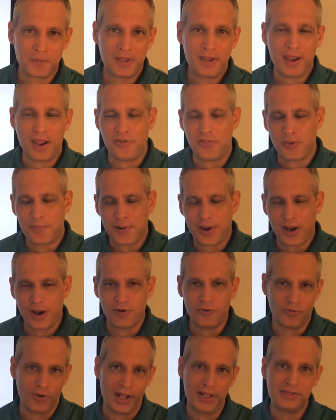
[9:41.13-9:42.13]
and the parent
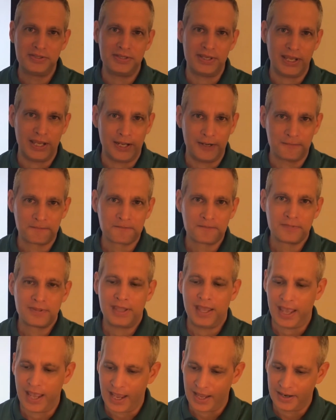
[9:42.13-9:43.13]
runs in
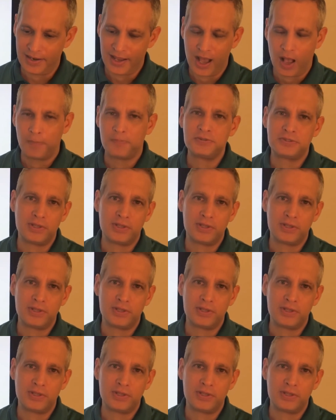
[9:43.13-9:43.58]
and helps